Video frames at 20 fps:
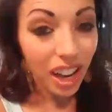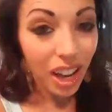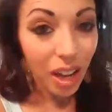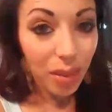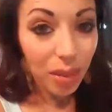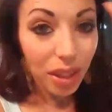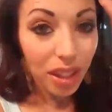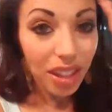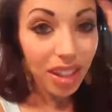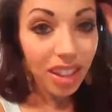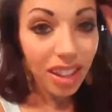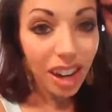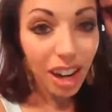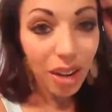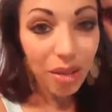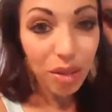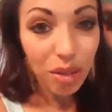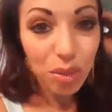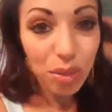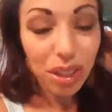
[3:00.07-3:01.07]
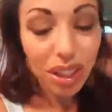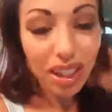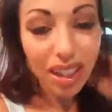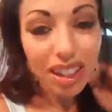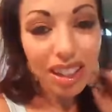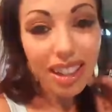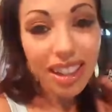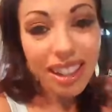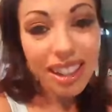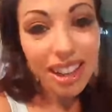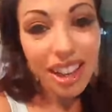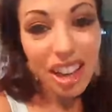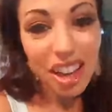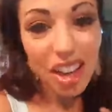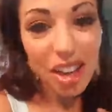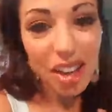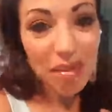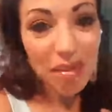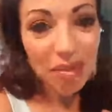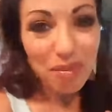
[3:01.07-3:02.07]
on the cob that I will be,
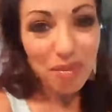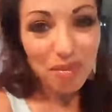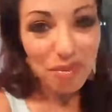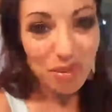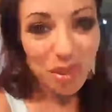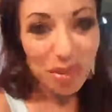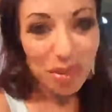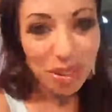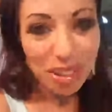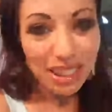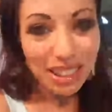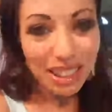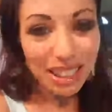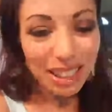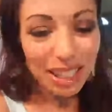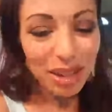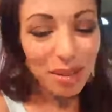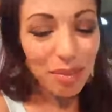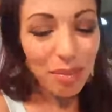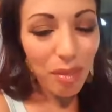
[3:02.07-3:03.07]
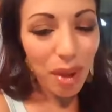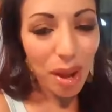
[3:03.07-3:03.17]
I'm really lucky.